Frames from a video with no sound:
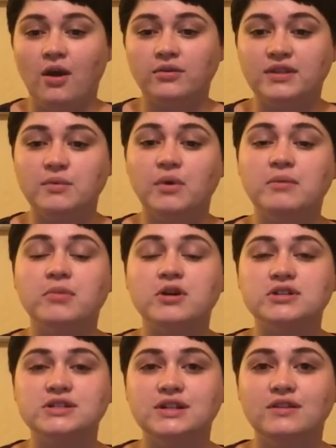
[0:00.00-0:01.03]
Only one
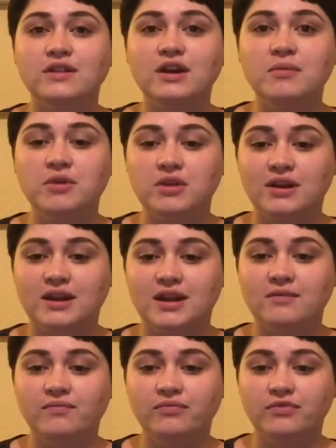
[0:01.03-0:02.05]
person in the
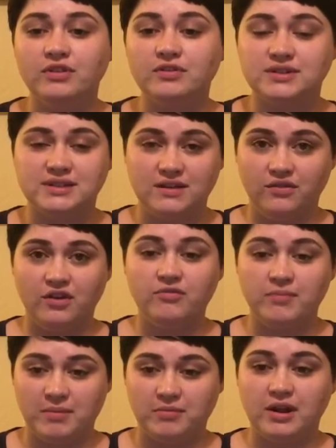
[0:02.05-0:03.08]
community, the receiver
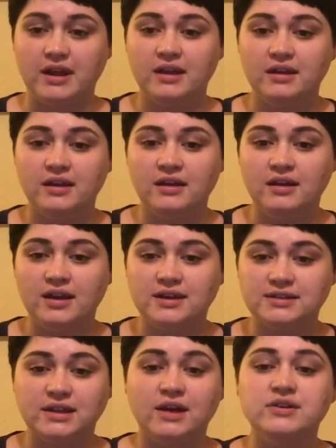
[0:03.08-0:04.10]
of memory,
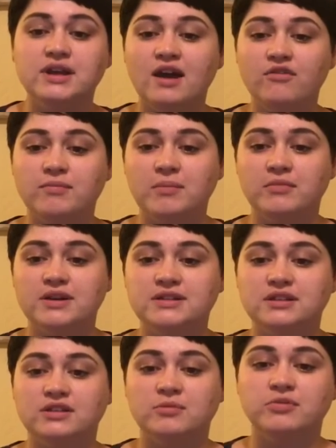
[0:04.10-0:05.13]
is allowed to have
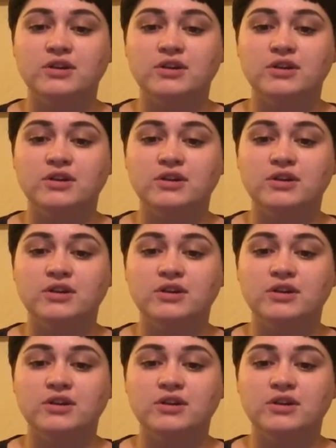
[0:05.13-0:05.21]
memories of their